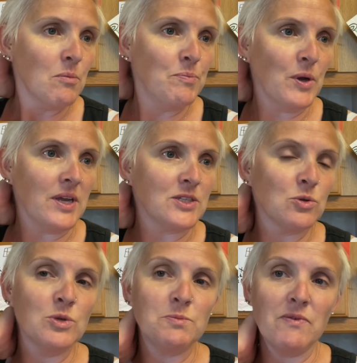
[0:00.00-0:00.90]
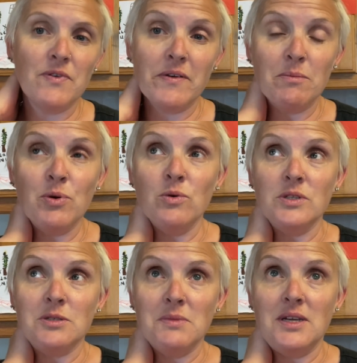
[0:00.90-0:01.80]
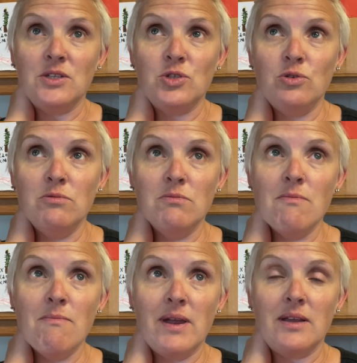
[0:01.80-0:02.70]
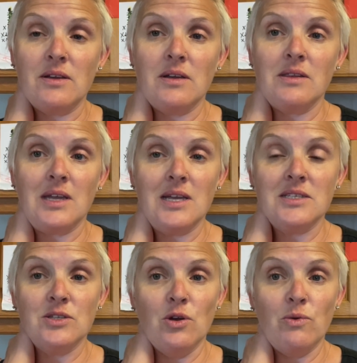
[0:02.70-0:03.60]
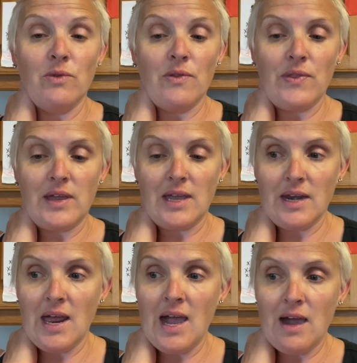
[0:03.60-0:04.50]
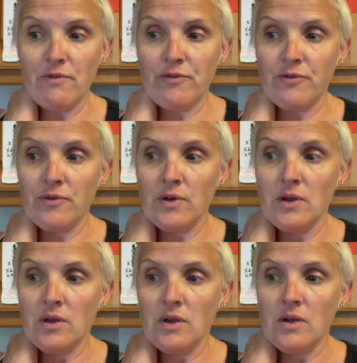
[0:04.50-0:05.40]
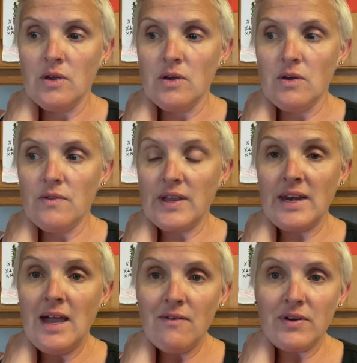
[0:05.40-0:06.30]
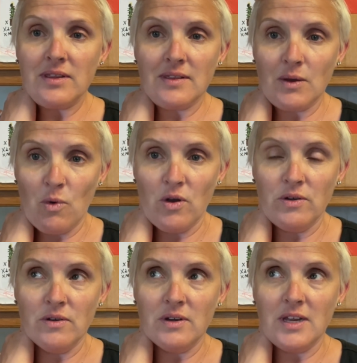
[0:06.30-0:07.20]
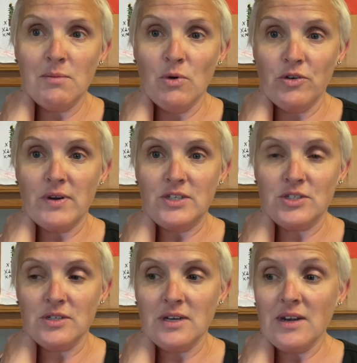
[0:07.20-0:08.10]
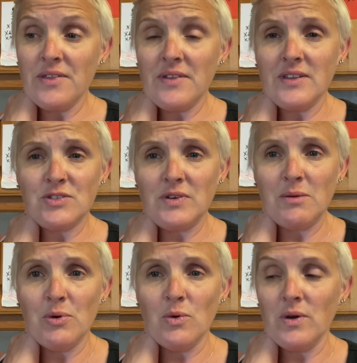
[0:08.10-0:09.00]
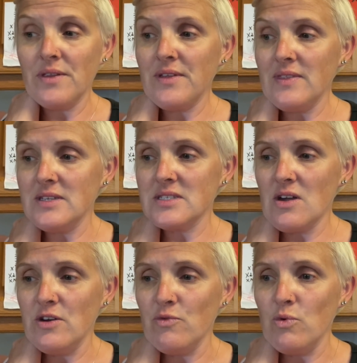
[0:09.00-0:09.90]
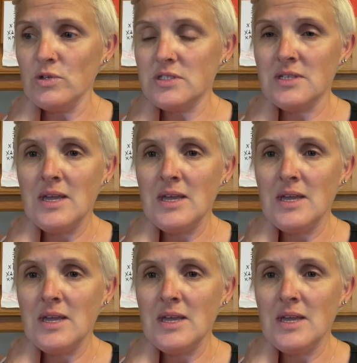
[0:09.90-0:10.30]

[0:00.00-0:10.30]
But it's always been very important to me to make the kids know that they can have anything they want in moderation. And I think that's really important. I think that's kind of what's